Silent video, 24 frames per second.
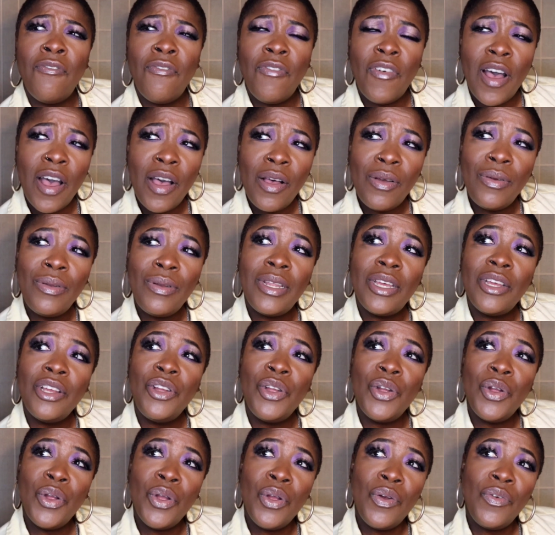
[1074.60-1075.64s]
found a
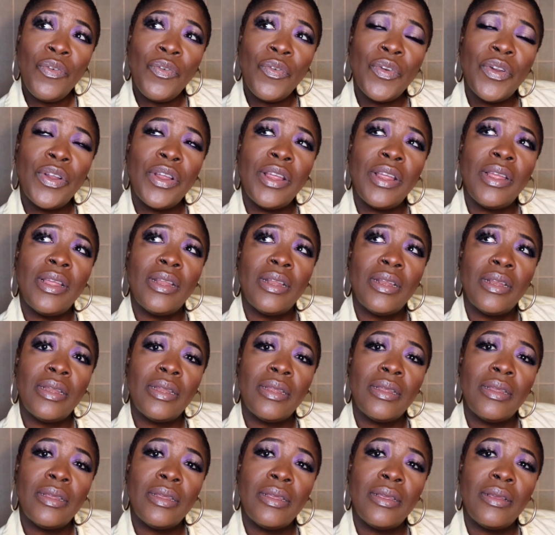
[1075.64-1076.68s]
girlfriend,
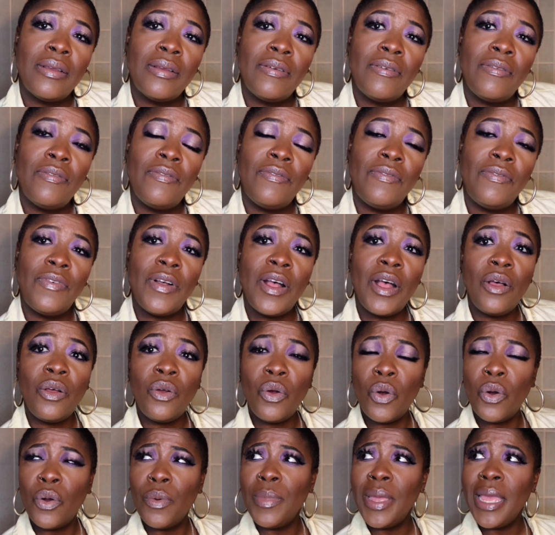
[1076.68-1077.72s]

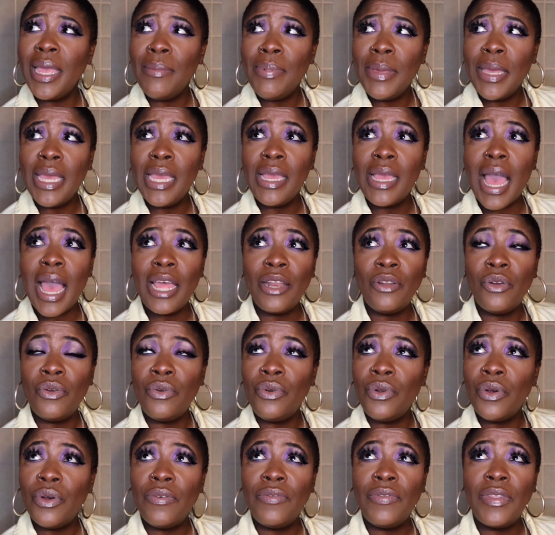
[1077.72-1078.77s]
or maybe, I
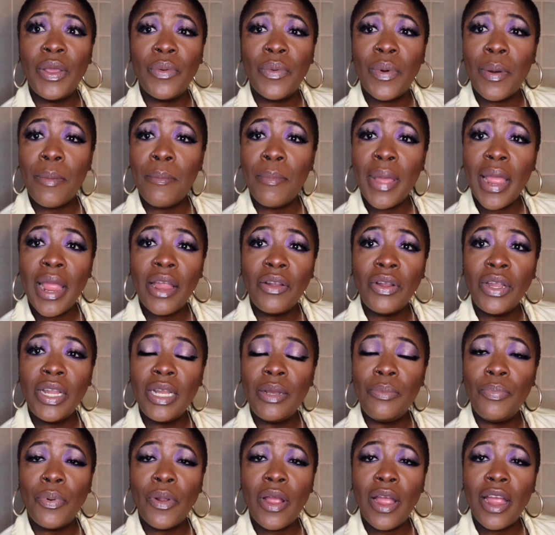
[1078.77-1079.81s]
don't know if they were
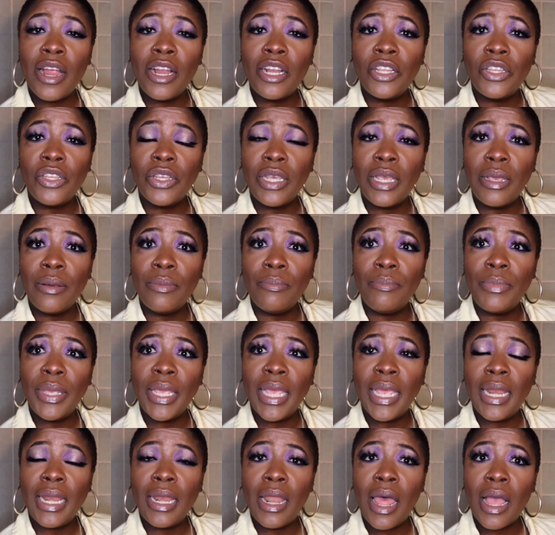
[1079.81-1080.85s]
married prior to him
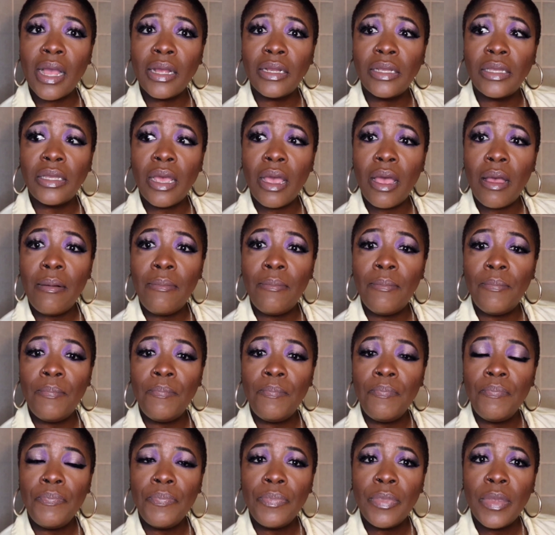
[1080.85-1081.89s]
being locked up,
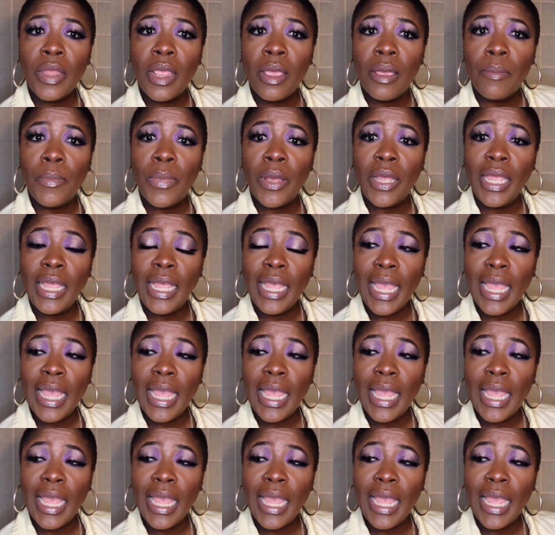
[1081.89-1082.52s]
but he